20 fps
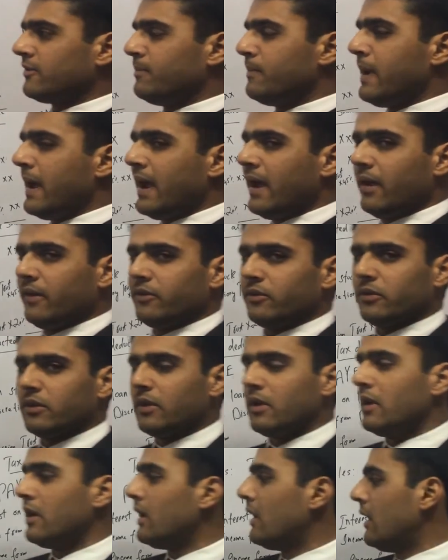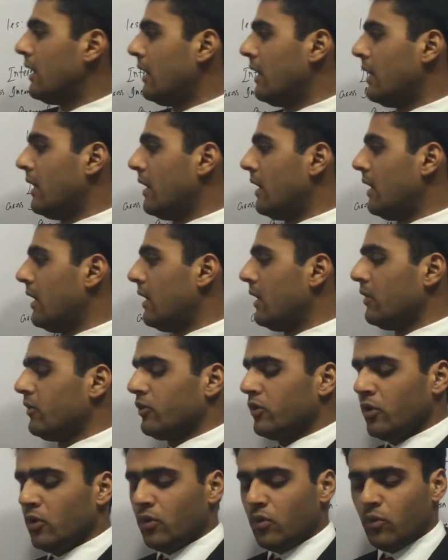bands.
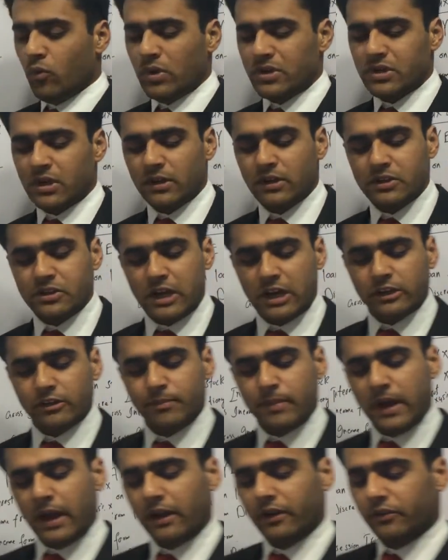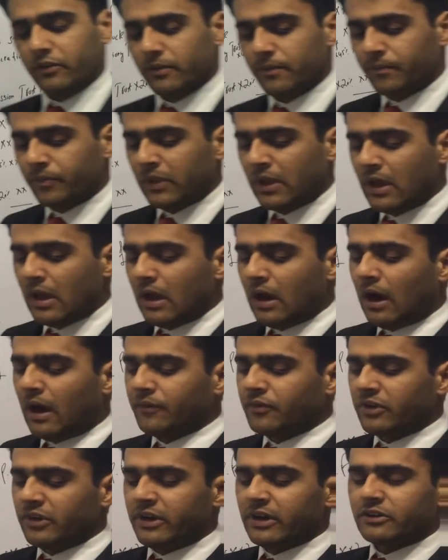So what are the tax bands?
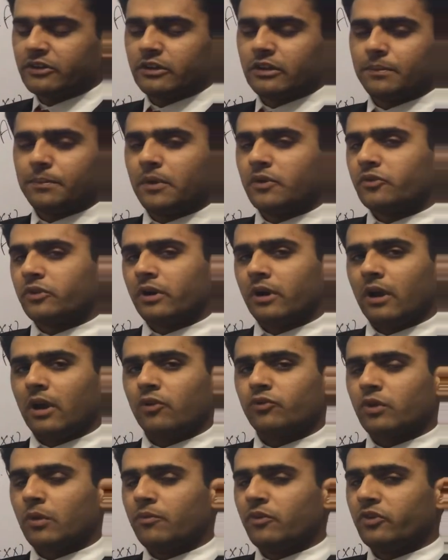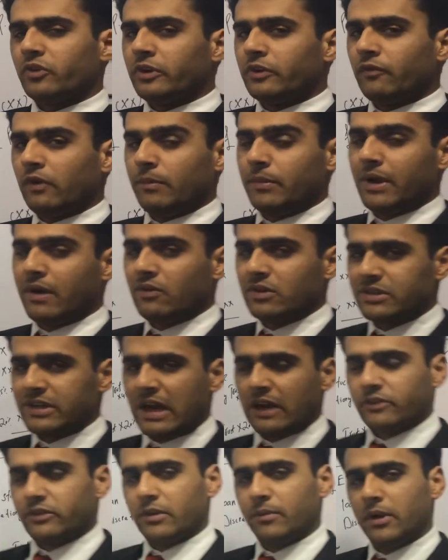After deducting the personal allowance, obviously it will be our
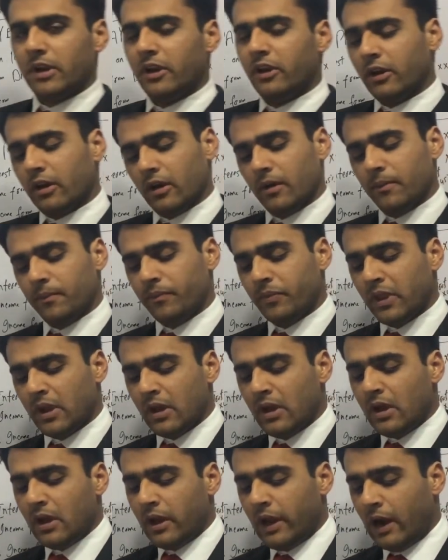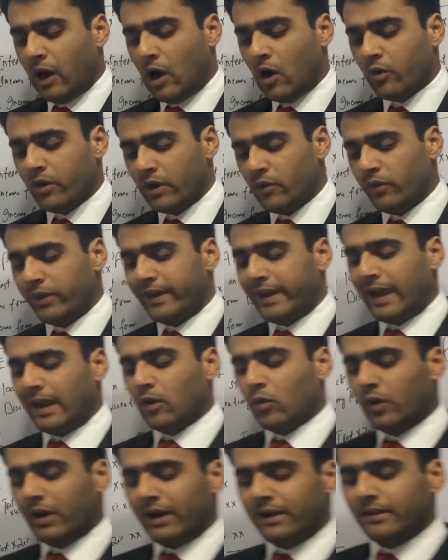taxable income. Now how can we
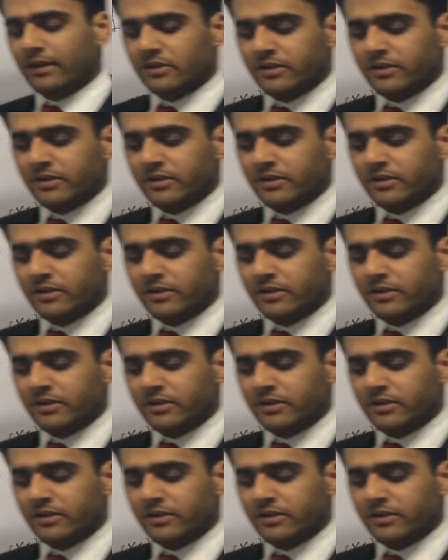calculate the